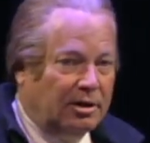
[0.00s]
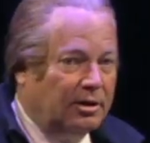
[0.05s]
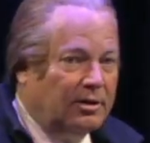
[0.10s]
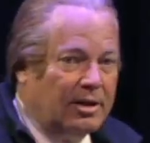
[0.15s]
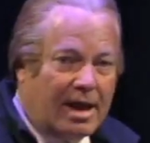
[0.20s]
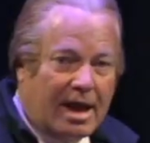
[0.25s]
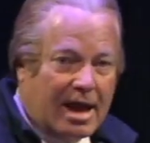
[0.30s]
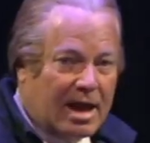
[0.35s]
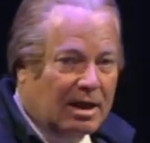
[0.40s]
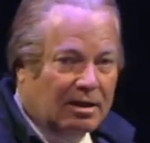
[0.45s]
in
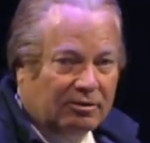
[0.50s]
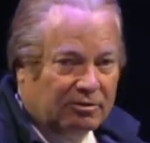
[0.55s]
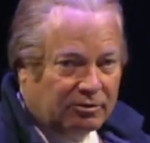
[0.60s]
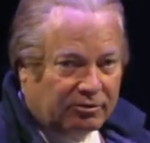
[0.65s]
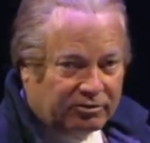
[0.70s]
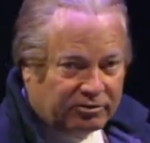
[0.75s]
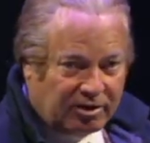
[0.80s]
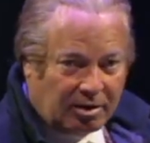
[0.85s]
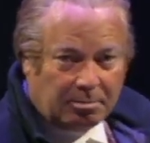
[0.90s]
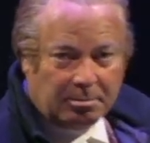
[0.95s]
the hands
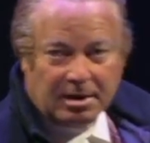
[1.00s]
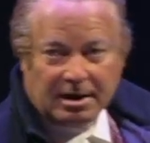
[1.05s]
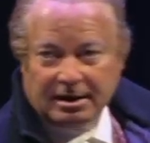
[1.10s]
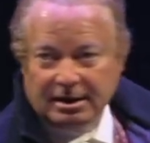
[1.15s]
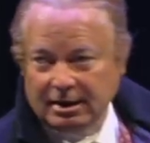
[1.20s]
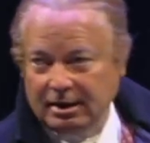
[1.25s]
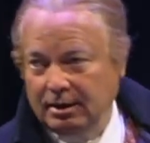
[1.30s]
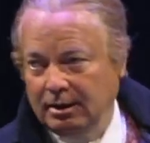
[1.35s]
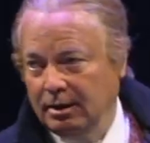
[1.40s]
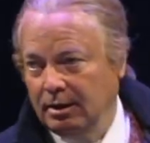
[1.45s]
of
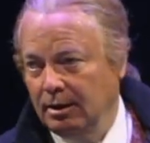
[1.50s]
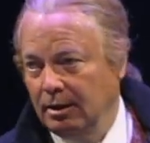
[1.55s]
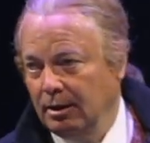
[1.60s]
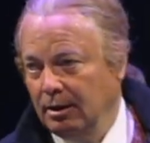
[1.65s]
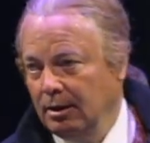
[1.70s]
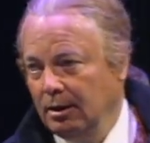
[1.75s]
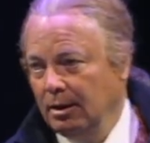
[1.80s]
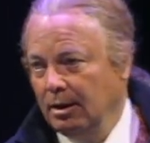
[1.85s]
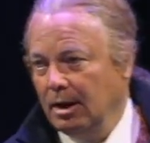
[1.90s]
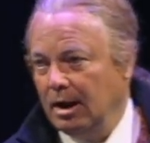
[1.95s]
somebody,
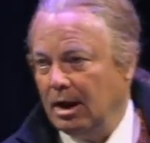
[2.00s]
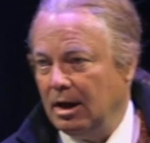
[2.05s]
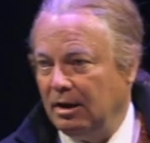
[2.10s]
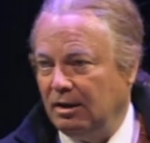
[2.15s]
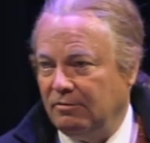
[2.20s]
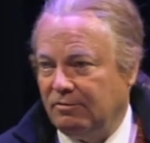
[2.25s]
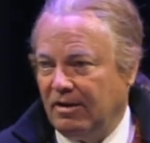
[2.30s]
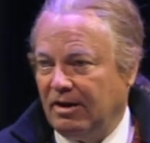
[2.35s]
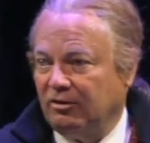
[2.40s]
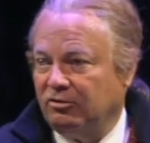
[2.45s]

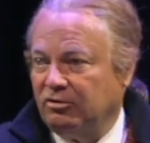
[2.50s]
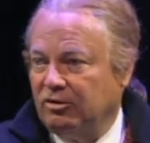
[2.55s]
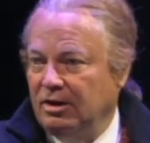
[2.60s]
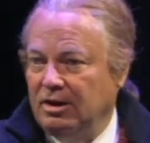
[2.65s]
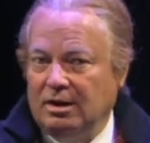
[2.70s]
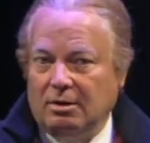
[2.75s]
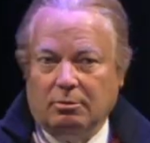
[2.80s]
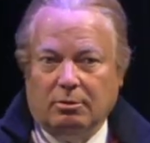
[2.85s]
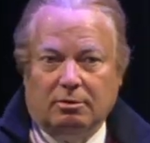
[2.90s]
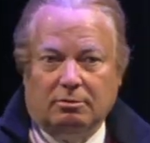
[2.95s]
and
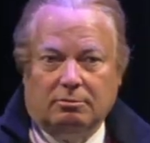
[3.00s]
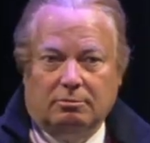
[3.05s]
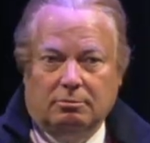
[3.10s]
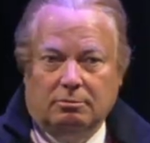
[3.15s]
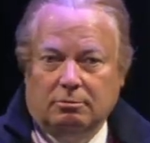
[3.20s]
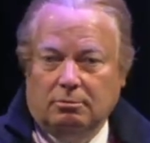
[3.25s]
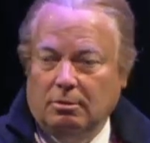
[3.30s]
eventually it would